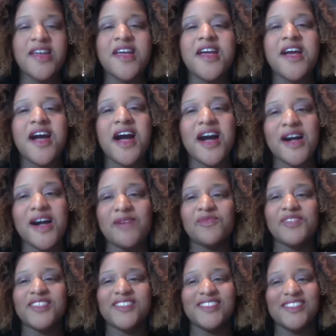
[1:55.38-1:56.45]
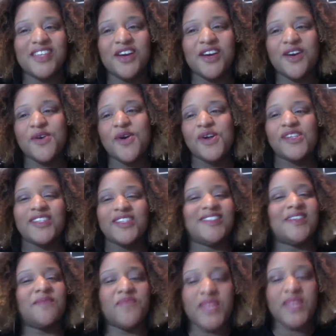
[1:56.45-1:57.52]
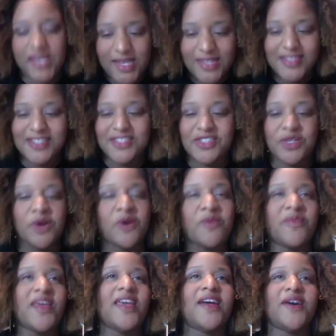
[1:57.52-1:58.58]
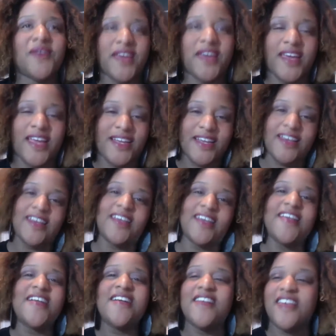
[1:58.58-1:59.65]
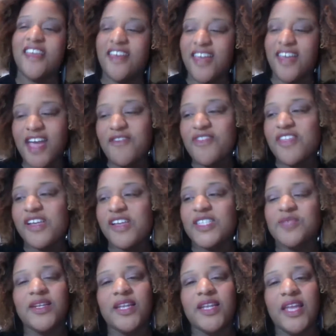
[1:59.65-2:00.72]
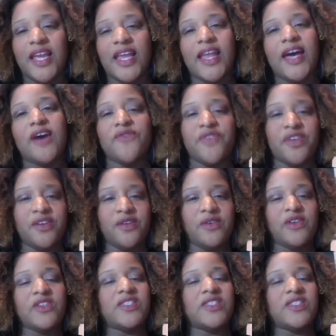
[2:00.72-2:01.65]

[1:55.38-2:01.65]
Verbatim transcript: And so something just told me, okay, look, everything has been laid out for you. You just